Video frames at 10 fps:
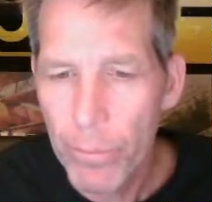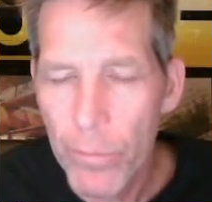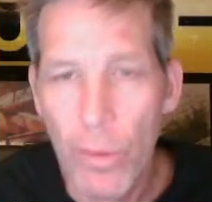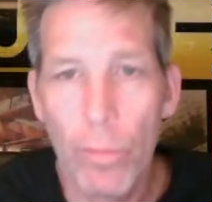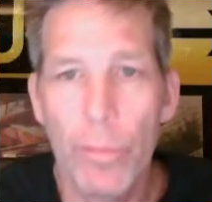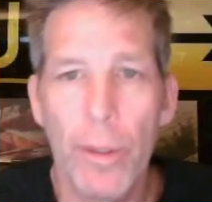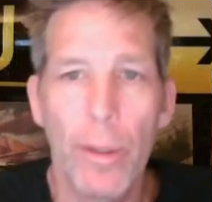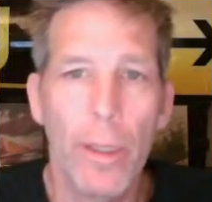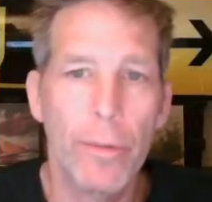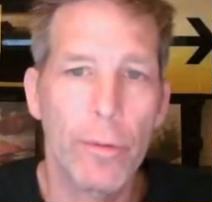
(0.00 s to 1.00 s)
Nope. Yeah, I
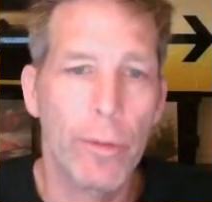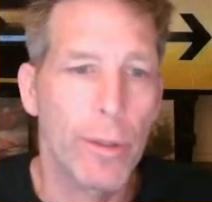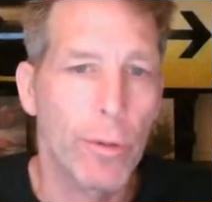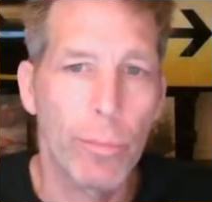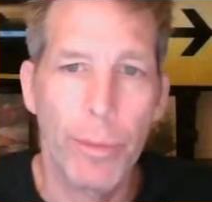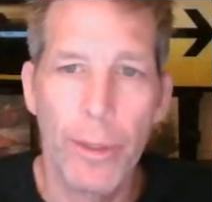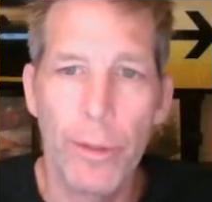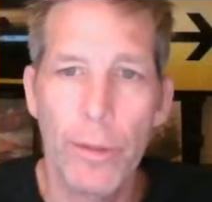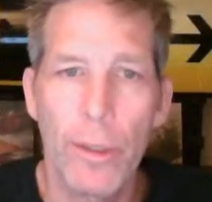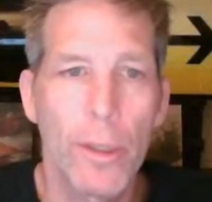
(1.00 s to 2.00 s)
have to create a new
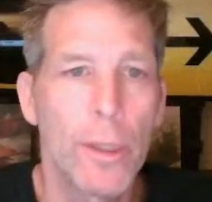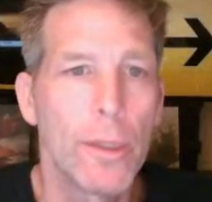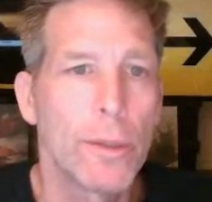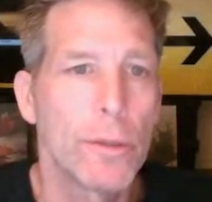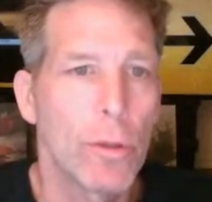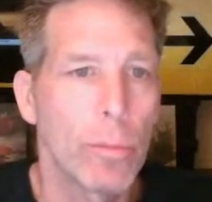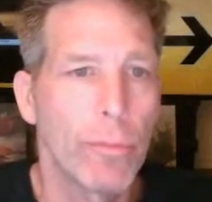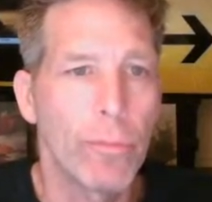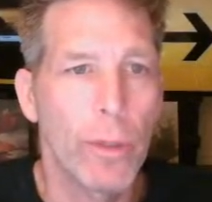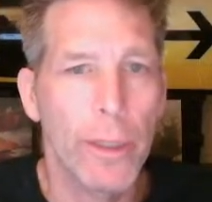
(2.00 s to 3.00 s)
page. So
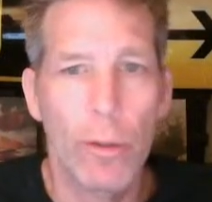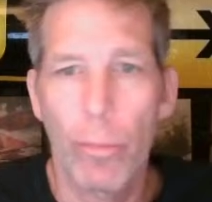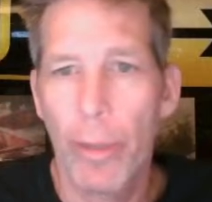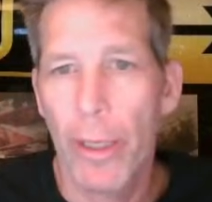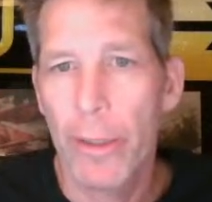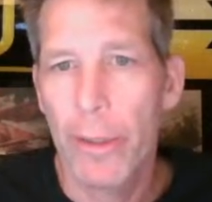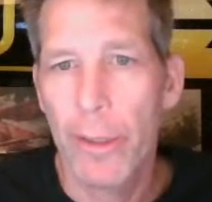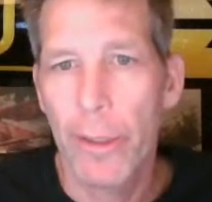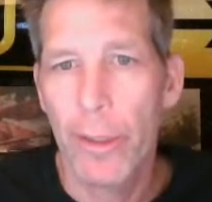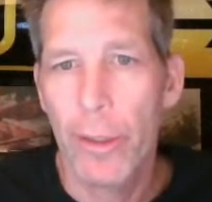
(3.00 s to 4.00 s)
before I go back
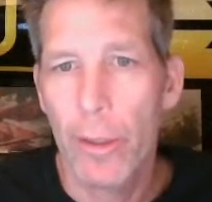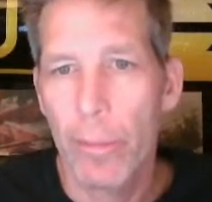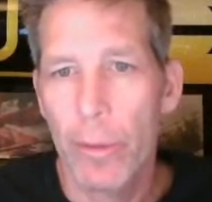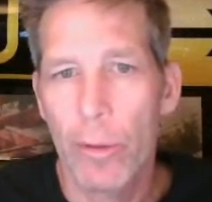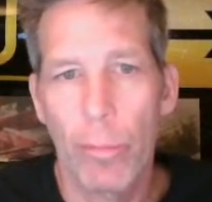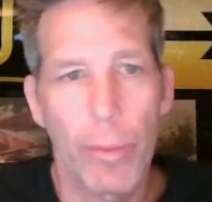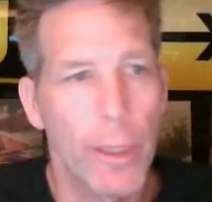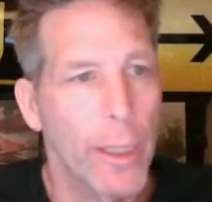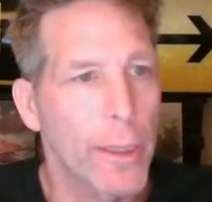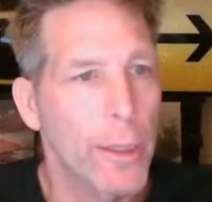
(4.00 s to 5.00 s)
here, I'm gonna go back.